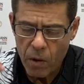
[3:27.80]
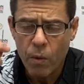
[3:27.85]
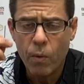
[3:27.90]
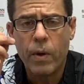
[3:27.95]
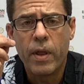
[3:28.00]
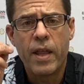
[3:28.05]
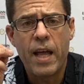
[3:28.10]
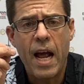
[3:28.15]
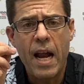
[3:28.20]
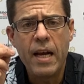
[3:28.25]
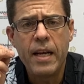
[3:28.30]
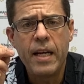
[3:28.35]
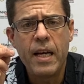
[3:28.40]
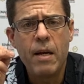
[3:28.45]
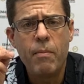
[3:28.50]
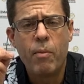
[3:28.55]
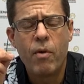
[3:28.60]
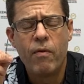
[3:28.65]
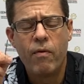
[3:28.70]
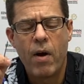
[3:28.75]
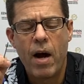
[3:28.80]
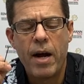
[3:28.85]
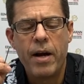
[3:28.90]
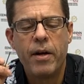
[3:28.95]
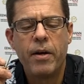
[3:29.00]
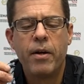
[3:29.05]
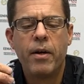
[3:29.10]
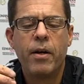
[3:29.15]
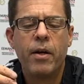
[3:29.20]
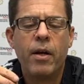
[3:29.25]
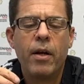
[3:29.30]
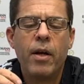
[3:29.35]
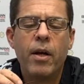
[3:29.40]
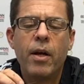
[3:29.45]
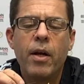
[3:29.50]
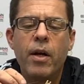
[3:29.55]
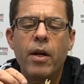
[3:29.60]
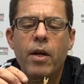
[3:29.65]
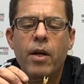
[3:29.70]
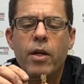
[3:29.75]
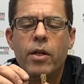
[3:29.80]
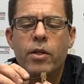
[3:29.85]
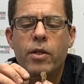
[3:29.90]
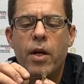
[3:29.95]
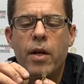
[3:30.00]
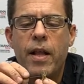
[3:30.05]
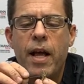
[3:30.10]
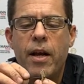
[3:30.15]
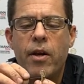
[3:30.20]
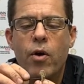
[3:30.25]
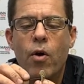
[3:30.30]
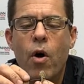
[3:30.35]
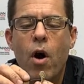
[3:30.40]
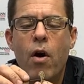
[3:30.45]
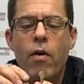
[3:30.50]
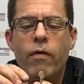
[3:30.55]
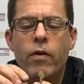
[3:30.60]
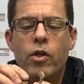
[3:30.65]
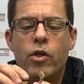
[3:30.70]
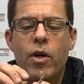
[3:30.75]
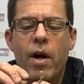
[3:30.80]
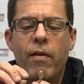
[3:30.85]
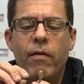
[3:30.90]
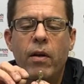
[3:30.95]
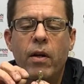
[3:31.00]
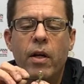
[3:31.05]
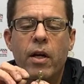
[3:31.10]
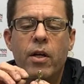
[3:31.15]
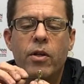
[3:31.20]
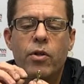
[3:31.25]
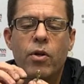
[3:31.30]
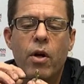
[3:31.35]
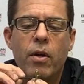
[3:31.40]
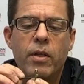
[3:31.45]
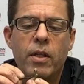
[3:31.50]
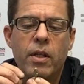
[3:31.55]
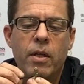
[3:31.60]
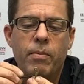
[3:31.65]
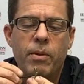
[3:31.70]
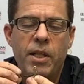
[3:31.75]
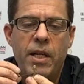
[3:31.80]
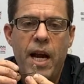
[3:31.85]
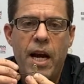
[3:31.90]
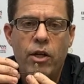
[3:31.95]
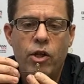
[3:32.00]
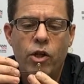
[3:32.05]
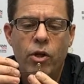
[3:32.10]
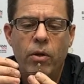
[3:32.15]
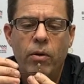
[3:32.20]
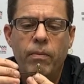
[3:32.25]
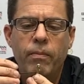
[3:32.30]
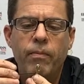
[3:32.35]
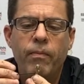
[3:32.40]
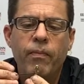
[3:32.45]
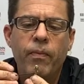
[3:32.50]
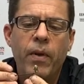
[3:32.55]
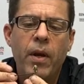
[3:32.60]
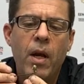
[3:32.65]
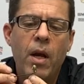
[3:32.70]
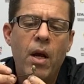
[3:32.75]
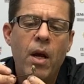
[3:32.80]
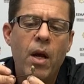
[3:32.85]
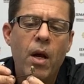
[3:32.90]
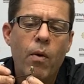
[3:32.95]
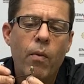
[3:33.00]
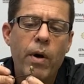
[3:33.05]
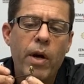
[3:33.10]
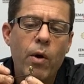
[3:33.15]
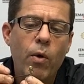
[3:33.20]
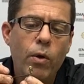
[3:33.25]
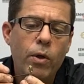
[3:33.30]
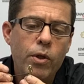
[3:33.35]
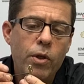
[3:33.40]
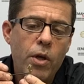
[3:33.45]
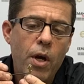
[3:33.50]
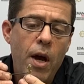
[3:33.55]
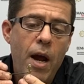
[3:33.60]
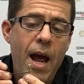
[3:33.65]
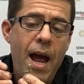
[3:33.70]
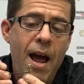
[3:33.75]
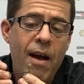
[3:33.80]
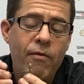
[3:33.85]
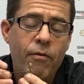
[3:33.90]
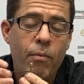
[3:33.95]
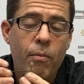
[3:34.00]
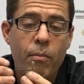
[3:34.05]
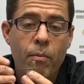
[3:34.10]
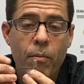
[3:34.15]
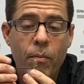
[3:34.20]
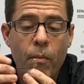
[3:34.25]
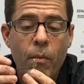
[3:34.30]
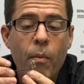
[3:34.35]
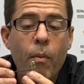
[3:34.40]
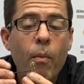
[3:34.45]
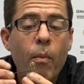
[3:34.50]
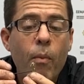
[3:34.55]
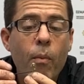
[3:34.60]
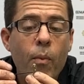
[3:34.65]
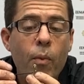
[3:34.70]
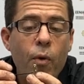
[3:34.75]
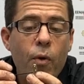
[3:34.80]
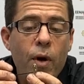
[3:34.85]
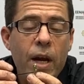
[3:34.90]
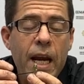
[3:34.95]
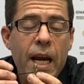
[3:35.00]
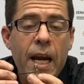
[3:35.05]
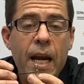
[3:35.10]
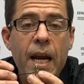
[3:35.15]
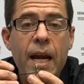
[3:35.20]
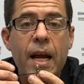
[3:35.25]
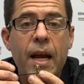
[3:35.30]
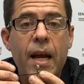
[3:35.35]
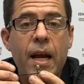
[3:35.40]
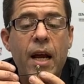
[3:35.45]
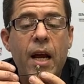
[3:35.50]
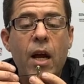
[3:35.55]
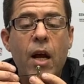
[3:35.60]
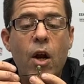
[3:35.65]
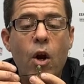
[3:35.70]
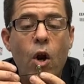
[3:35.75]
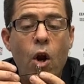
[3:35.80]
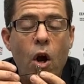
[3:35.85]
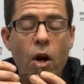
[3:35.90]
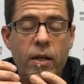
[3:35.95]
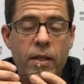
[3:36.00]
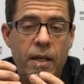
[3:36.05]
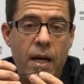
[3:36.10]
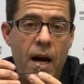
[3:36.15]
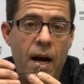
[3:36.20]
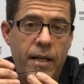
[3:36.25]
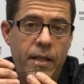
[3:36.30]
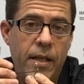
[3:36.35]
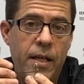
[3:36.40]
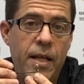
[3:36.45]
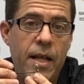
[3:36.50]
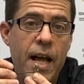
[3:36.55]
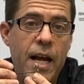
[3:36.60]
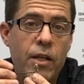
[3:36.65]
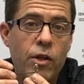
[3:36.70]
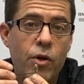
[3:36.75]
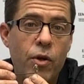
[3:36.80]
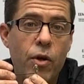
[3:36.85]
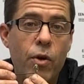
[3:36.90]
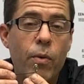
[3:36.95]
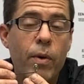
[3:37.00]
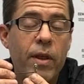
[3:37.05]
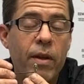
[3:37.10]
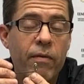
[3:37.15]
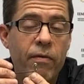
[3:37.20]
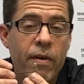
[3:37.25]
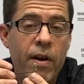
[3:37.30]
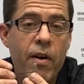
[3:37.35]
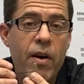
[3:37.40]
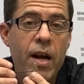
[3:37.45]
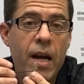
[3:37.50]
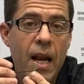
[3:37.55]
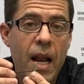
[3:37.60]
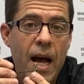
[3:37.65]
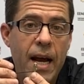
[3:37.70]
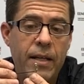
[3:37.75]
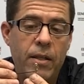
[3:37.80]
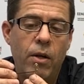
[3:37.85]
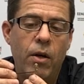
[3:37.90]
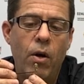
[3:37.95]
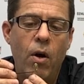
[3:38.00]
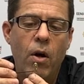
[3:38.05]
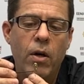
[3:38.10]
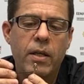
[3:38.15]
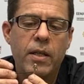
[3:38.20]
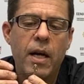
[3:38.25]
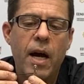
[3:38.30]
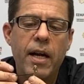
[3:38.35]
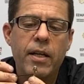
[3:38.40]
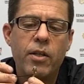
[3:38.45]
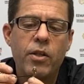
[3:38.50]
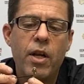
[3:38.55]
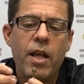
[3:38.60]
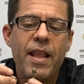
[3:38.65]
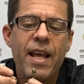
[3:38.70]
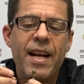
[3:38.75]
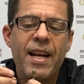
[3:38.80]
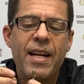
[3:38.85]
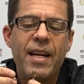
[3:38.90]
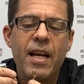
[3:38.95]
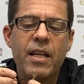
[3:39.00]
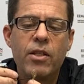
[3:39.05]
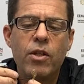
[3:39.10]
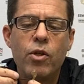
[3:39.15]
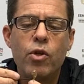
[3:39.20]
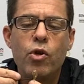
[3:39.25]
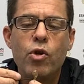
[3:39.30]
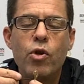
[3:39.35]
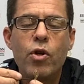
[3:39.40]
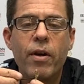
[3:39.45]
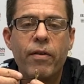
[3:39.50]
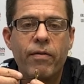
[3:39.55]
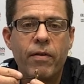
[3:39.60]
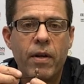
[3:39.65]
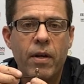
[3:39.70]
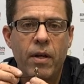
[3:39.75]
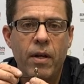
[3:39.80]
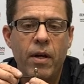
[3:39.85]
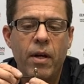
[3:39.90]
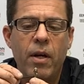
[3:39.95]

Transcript: with the Allen key provided so that your over travel is not substantial. We also have pre-Loctited that screw with a very light Loctite so that it doesn't drift